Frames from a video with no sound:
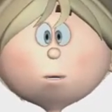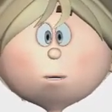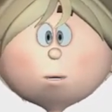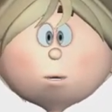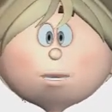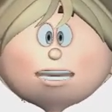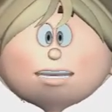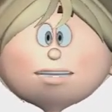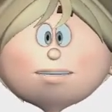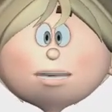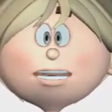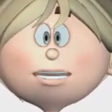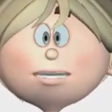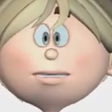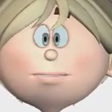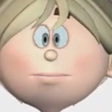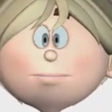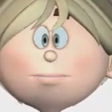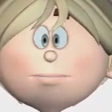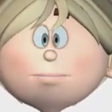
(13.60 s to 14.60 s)
this is Miss
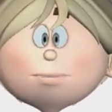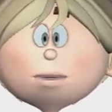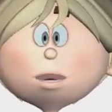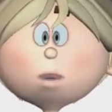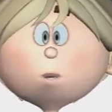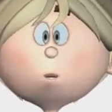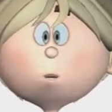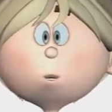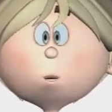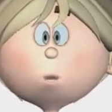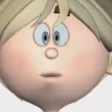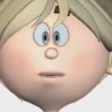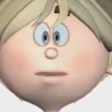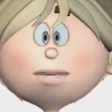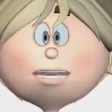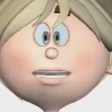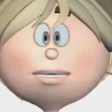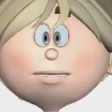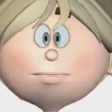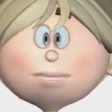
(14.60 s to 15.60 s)
Emily from Motion
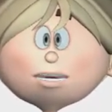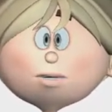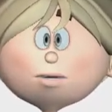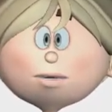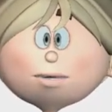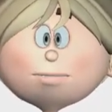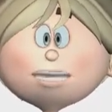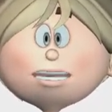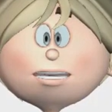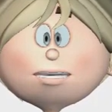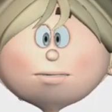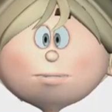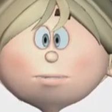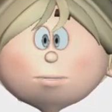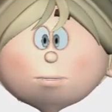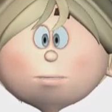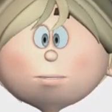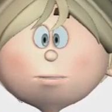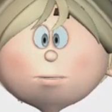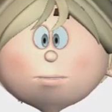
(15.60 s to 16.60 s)
Tutor dot com.
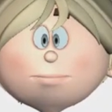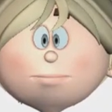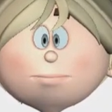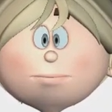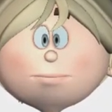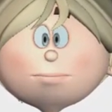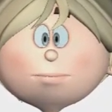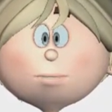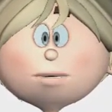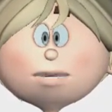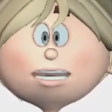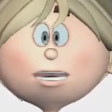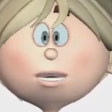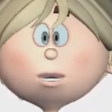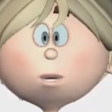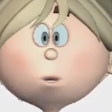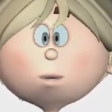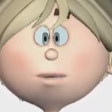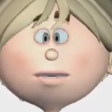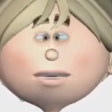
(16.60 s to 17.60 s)
In
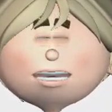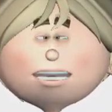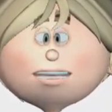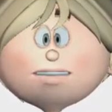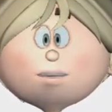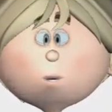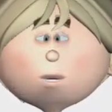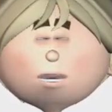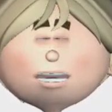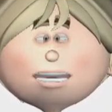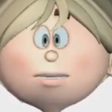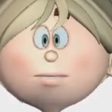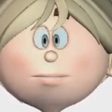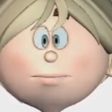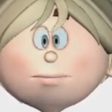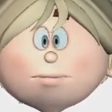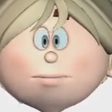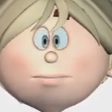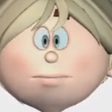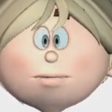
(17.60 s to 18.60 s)
this lesson,
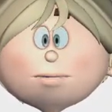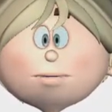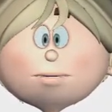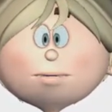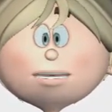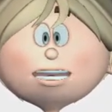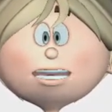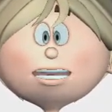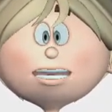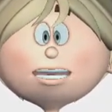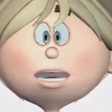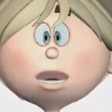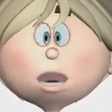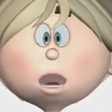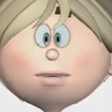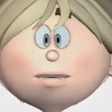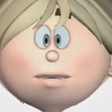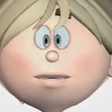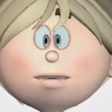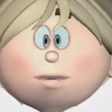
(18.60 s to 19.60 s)

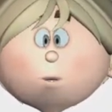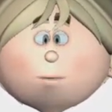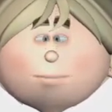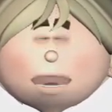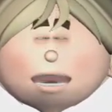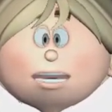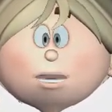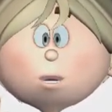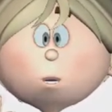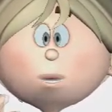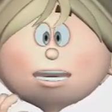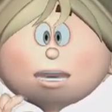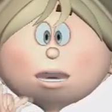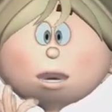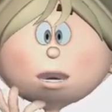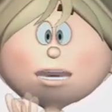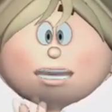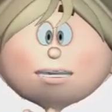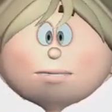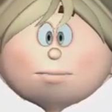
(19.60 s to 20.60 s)
I am going
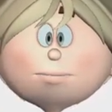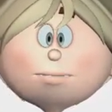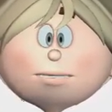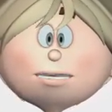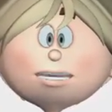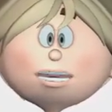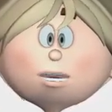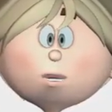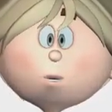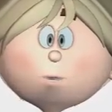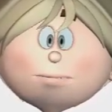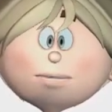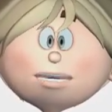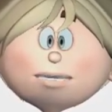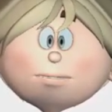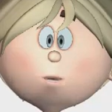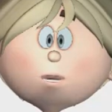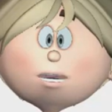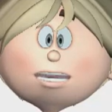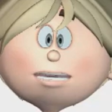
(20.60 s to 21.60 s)
to make the
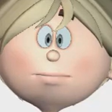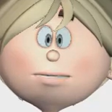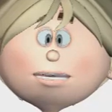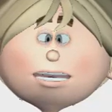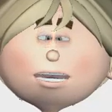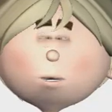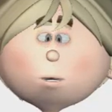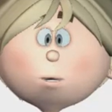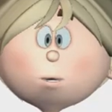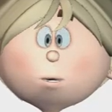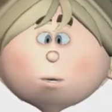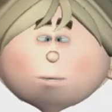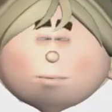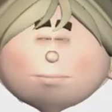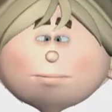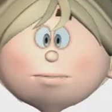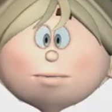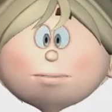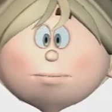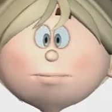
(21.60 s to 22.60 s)
number
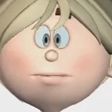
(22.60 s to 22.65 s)
five